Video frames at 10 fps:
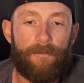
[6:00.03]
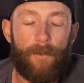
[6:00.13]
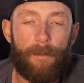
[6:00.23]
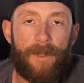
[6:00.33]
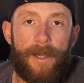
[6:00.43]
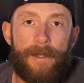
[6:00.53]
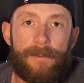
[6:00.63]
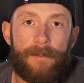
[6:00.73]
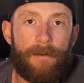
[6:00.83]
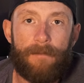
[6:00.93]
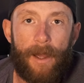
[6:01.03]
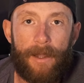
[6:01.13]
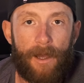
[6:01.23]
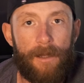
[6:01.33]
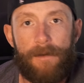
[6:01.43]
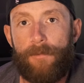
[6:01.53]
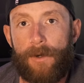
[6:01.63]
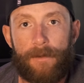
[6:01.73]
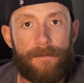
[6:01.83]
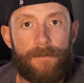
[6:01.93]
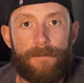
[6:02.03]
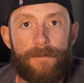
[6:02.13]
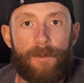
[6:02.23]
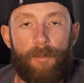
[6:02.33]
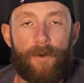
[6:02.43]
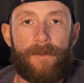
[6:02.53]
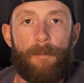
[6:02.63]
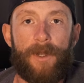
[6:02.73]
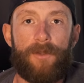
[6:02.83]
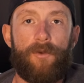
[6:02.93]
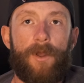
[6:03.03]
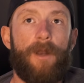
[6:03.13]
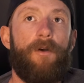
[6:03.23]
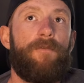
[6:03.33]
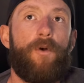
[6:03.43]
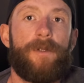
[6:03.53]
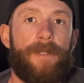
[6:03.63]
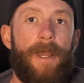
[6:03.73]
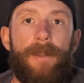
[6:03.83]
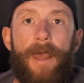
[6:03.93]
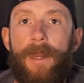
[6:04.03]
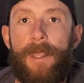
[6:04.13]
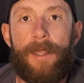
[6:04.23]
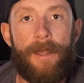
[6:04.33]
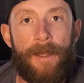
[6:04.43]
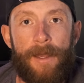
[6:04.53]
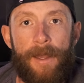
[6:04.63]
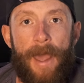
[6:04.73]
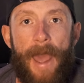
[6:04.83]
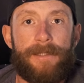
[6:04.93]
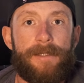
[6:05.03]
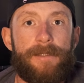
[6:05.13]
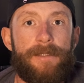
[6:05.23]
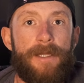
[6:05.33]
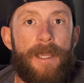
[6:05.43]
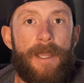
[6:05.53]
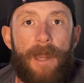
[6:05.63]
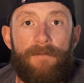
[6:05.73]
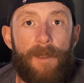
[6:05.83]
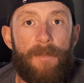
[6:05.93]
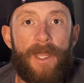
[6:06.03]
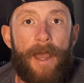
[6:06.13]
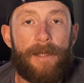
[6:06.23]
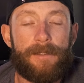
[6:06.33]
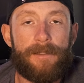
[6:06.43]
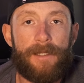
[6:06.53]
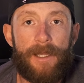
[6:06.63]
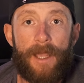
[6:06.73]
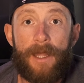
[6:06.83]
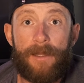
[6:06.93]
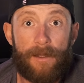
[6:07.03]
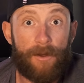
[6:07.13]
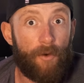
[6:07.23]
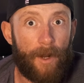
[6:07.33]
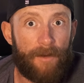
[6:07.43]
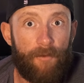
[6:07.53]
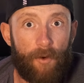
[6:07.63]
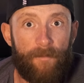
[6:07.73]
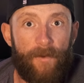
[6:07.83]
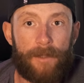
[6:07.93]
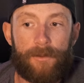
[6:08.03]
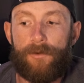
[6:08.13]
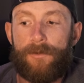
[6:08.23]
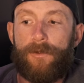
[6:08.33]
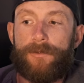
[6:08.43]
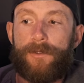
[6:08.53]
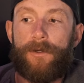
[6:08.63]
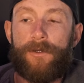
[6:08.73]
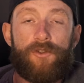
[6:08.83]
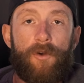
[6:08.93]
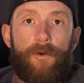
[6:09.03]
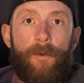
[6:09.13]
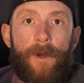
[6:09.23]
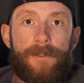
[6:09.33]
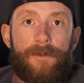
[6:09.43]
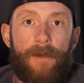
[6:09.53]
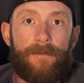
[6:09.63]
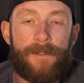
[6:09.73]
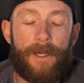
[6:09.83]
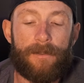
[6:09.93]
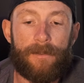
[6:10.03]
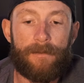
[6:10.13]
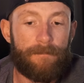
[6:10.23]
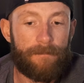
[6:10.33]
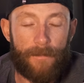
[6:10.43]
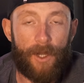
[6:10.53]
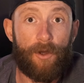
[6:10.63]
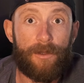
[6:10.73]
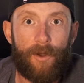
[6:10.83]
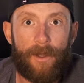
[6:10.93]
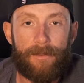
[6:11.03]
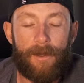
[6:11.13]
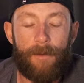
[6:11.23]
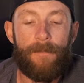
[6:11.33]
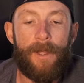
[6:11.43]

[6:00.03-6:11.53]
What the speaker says: one place, and I kind of wanted to support them. But you can, of course, get any SSD, NVMe SSD in the correct form factor. Those are the shorter ones. You have to take a good look at them.